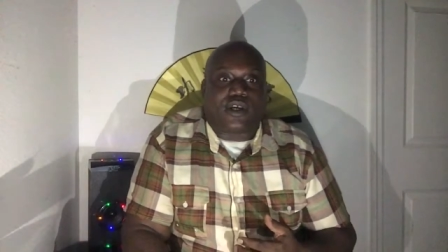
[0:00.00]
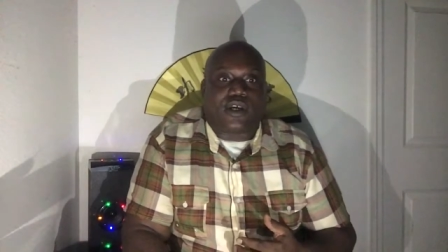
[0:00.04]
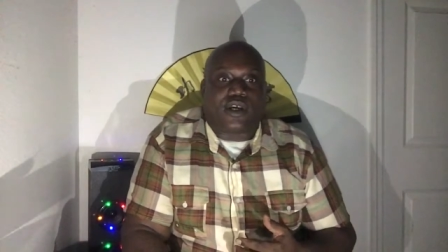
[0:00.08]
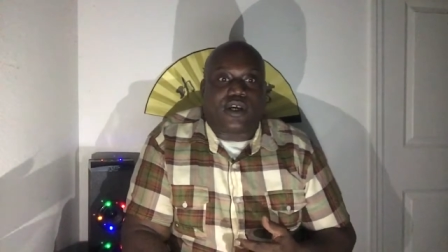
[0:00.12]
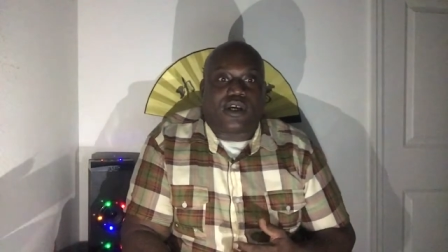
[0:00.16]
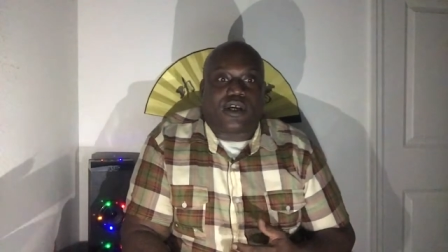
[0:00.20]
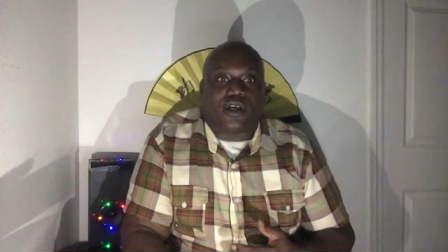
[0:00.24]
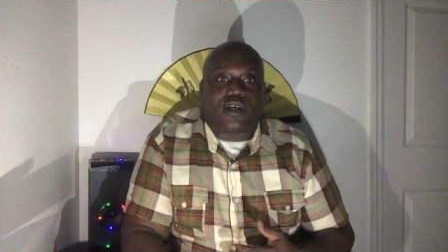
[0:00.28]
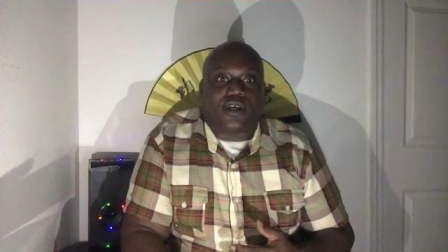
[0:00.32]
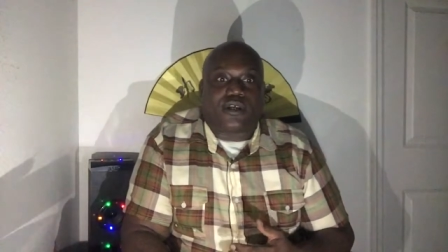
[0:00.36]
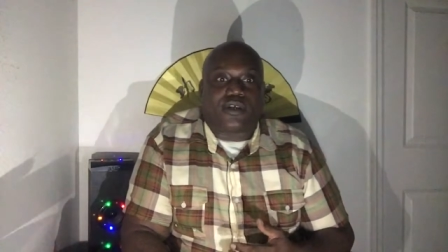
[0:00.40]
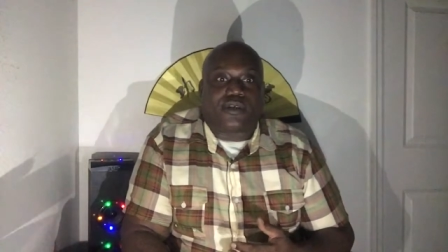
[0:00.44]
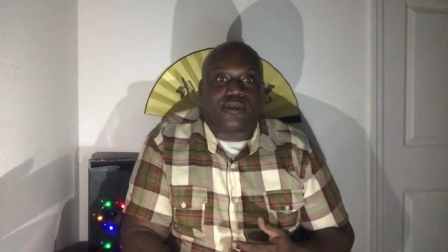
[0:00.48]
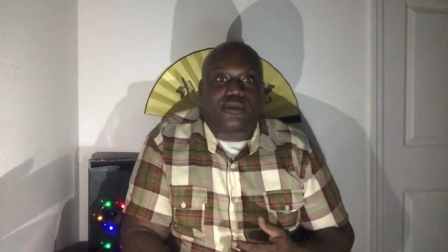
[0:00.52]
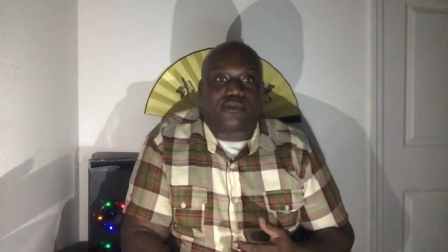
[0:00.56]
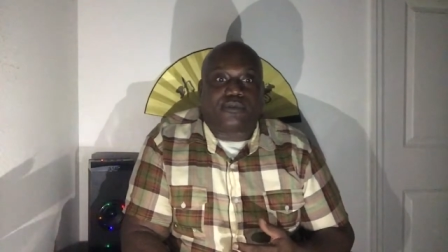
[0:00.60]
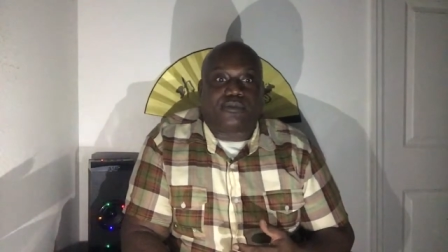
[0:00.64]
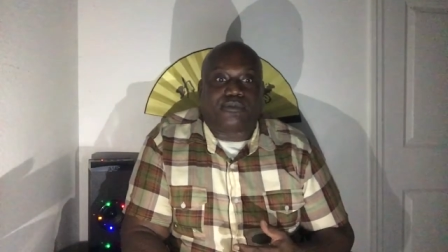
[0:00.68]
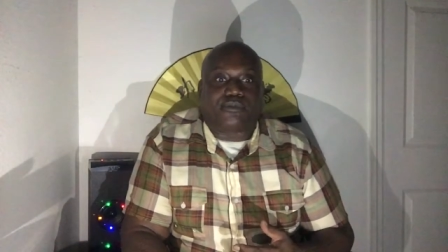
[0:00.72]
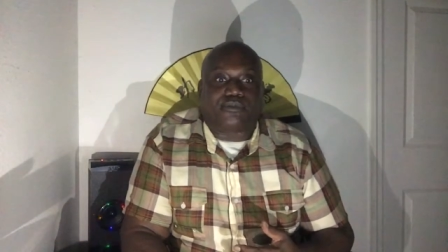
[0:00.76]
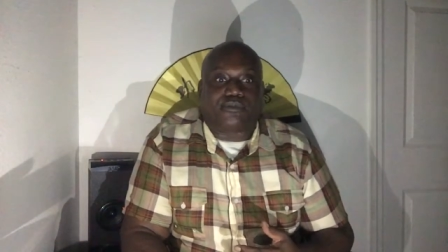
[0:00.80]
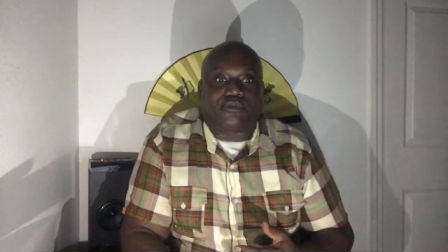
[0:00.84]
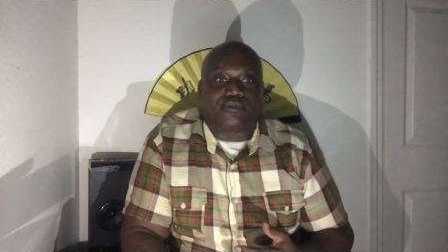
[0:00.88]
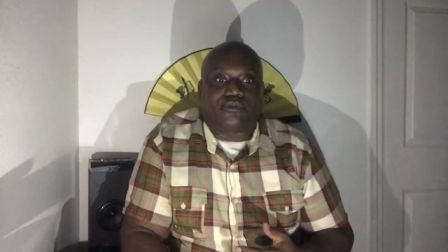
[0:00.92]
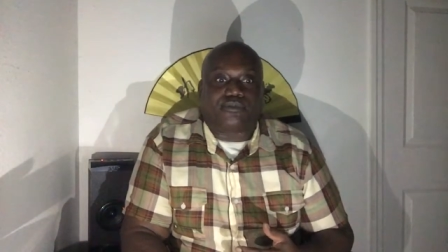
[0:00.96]

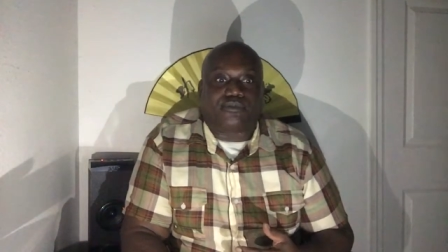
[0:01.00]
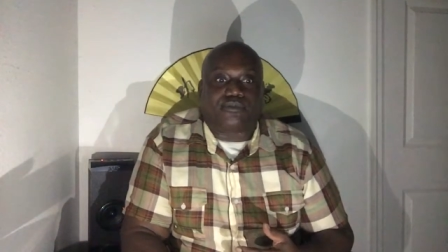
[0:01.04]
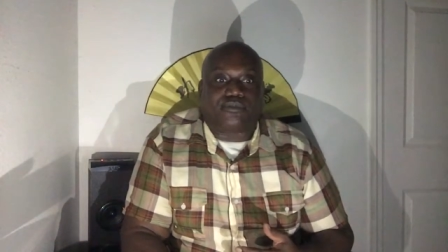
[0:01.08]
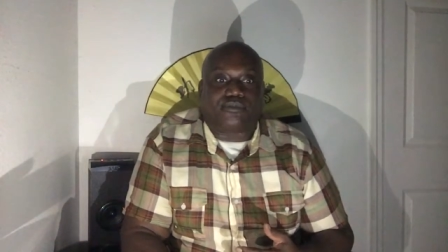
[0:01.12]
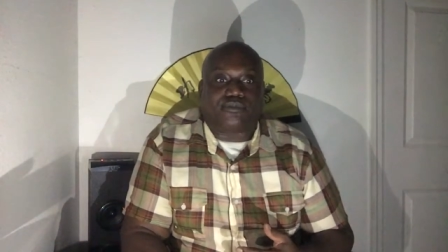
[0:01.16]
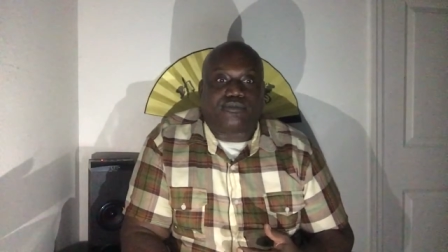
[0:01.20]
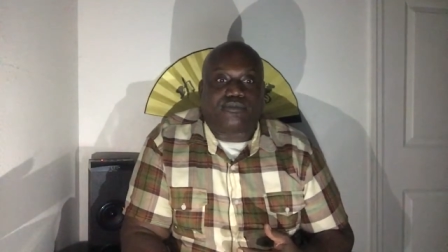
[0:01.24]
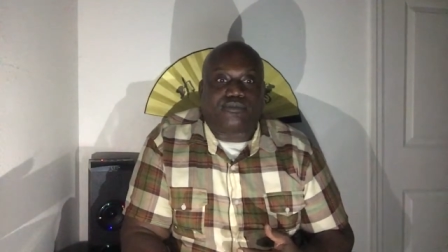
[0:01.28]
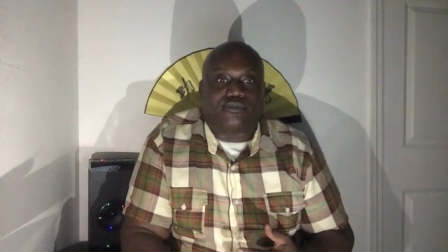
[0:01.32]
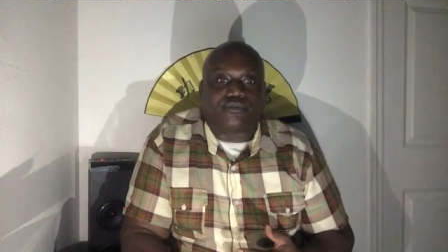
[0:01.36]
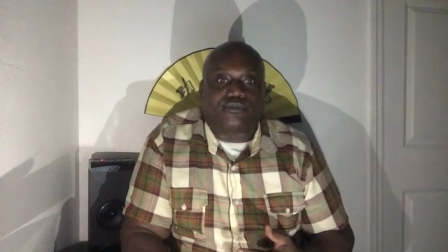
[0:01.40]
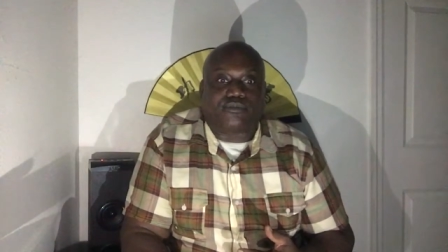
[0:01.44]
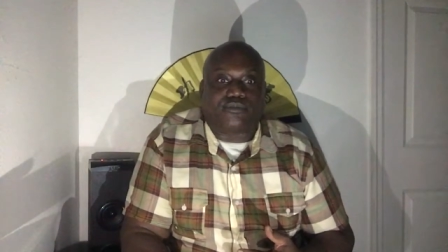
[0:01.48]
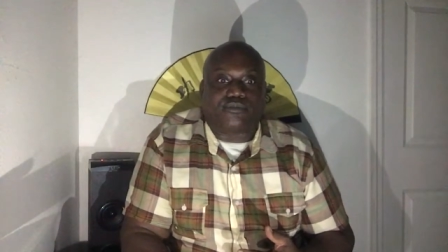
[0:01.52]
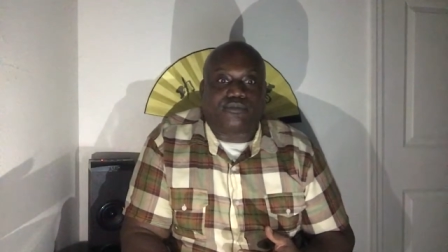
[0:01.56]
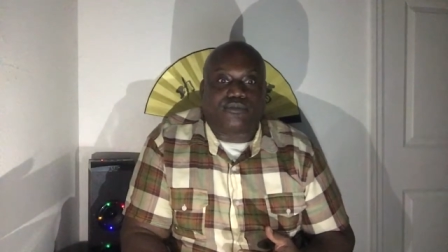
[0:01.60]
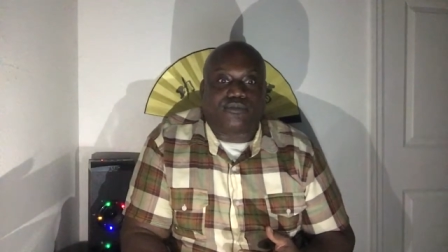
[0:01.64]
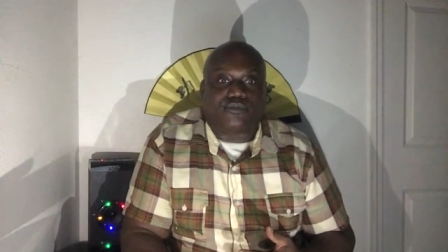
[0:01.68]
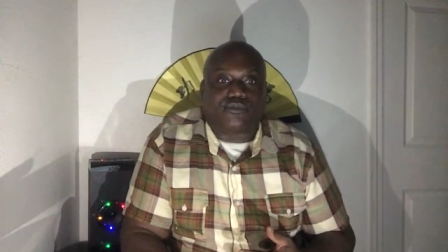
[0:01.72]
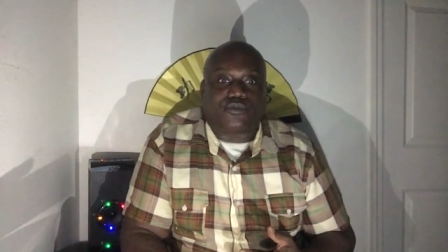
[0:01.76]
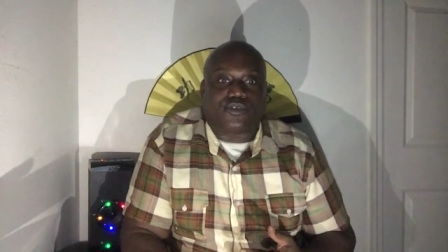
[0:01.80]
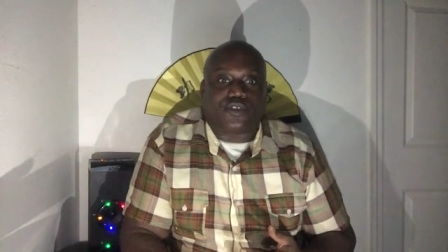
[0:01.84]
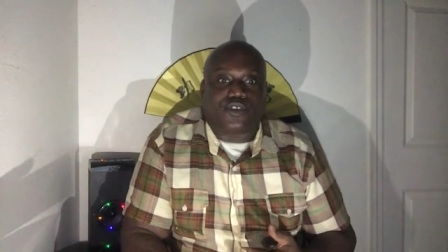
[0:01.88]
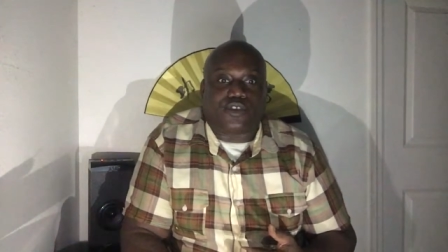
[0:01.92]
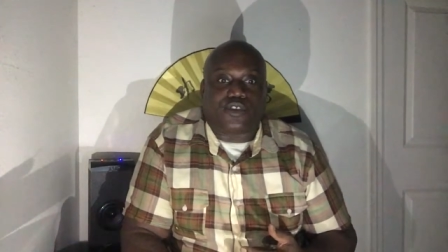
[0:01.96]
uh,